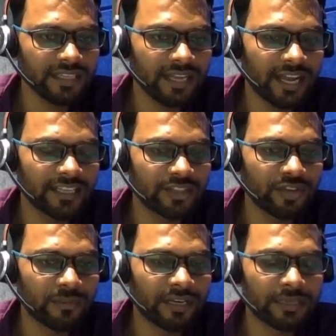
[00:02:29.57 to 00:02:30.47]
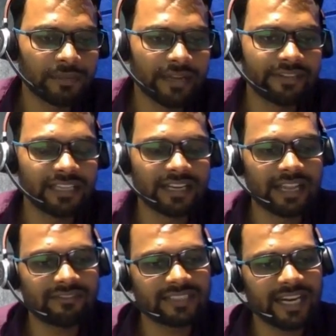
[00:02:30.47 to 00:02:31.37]
Either you will multiply with the
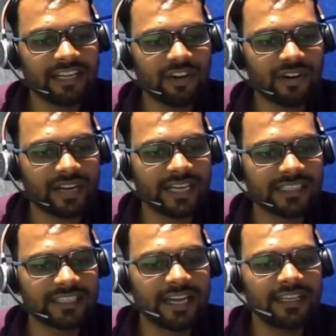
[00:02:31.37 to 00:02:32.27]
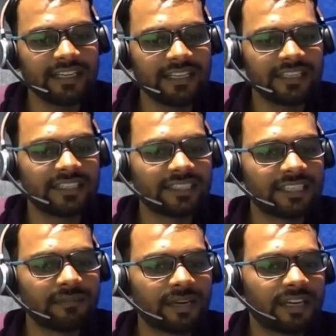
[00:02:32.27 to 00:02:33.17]
left side or right side,
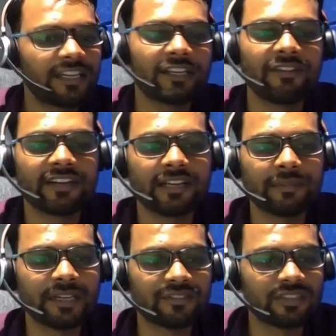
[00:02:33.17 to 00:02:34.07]
doesn't matter, it will repeat.